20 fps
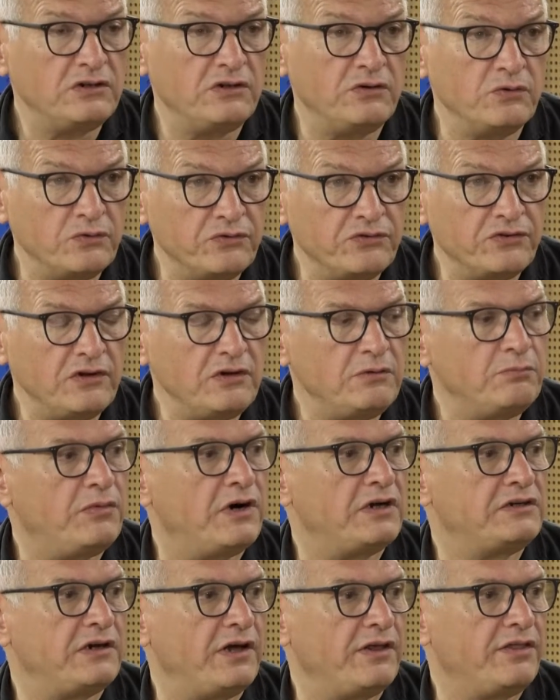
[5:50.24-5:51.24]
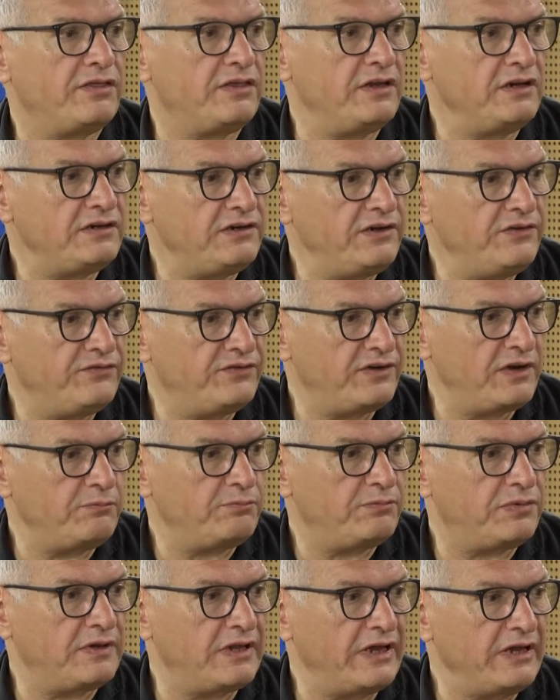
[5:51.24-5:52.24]
use it, but I think if they
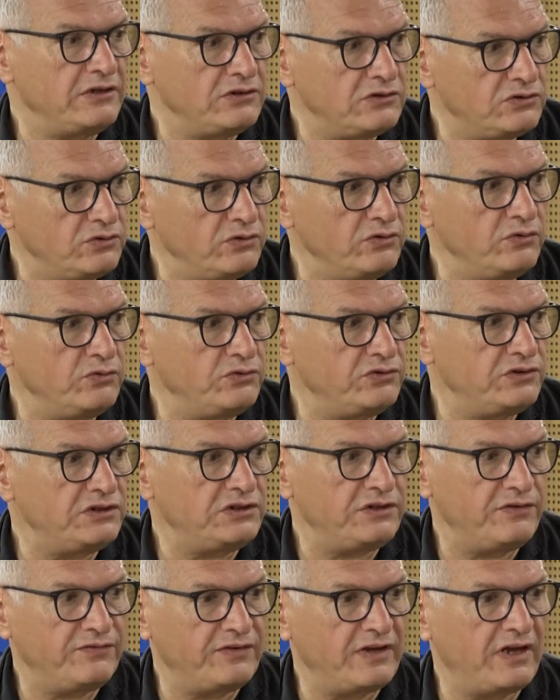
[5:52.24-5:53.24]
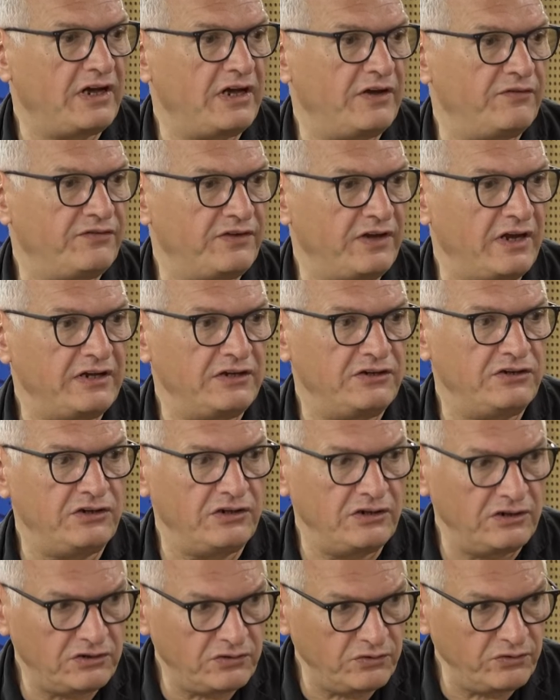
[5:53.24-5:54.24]
plan to use it, if they have the
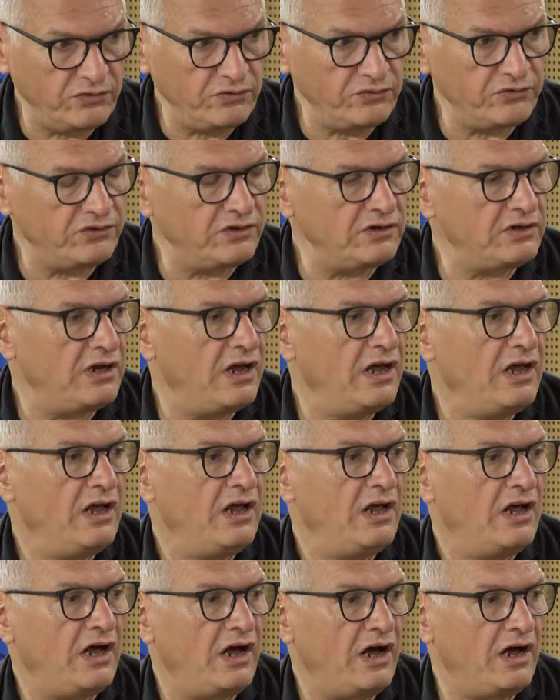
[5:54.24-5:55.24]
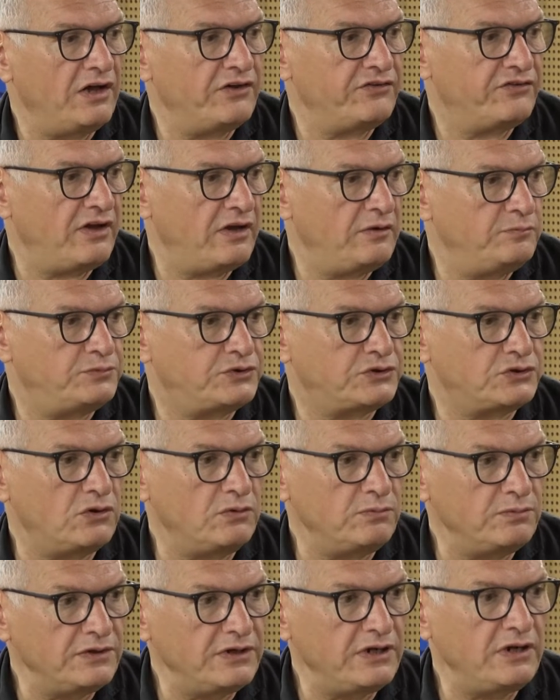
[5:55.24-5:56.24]
idea to use it, they
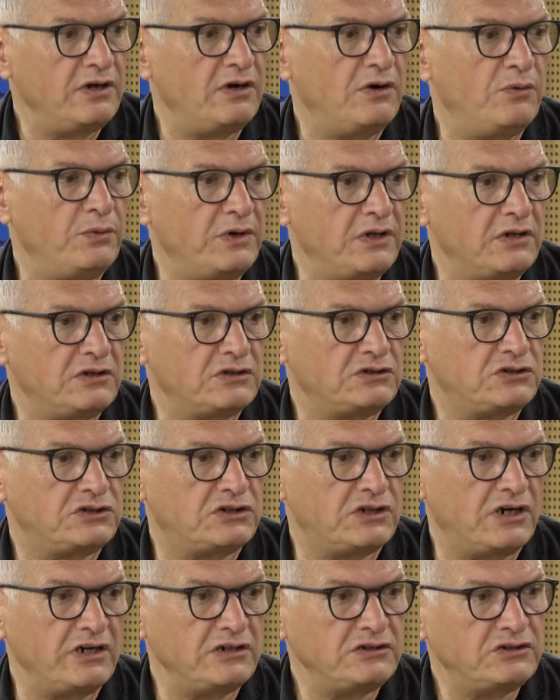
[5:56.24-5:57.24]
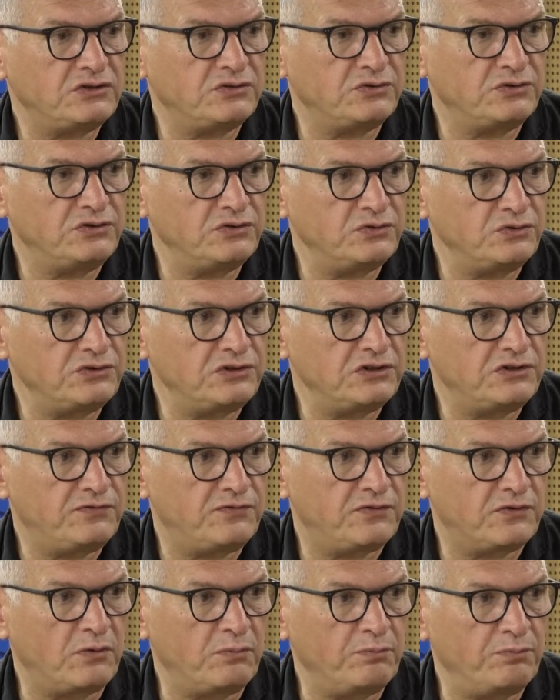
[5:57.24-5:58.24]
probably will try to use it
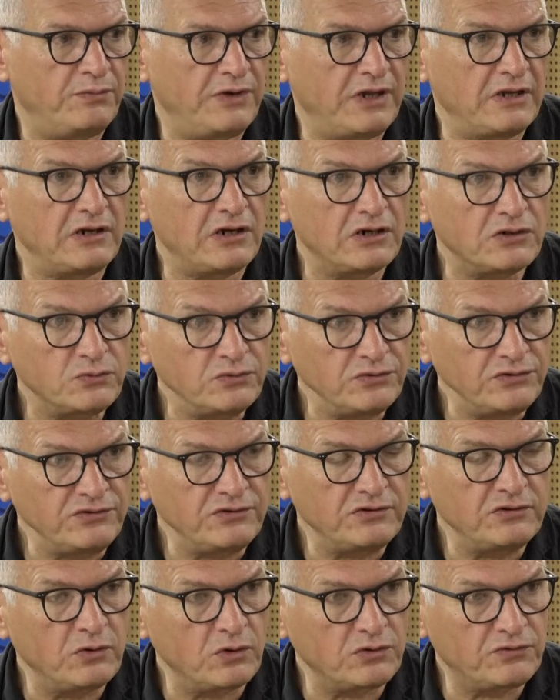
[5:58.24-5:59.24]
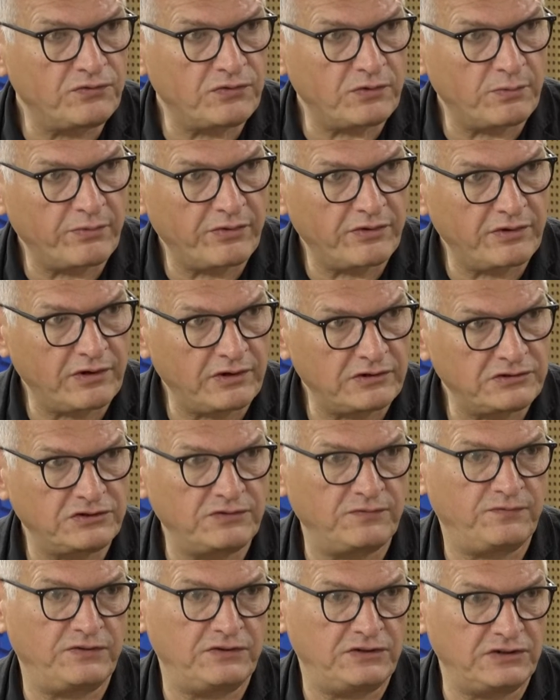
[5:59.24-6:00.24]
from Belarus, not from the
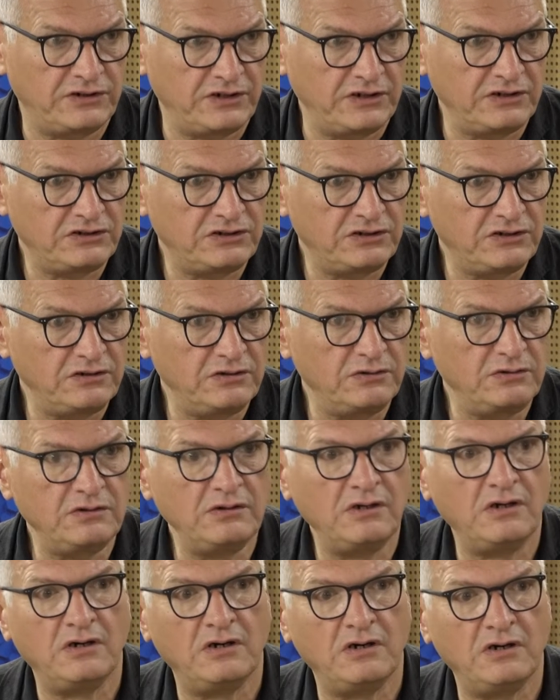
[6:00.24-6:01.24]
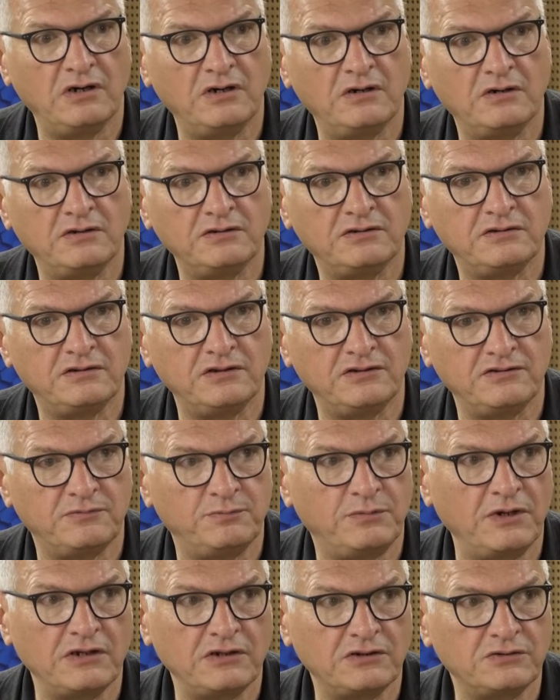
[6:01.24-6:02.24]
Russian Federation, since
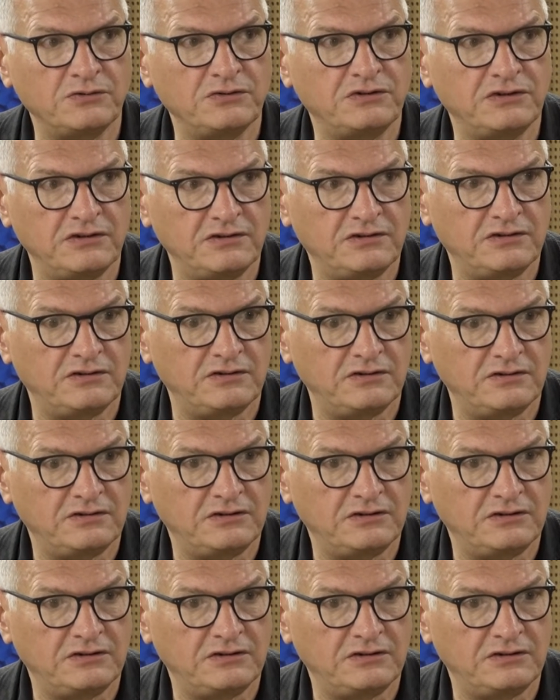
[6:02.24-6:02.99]
Belarus is,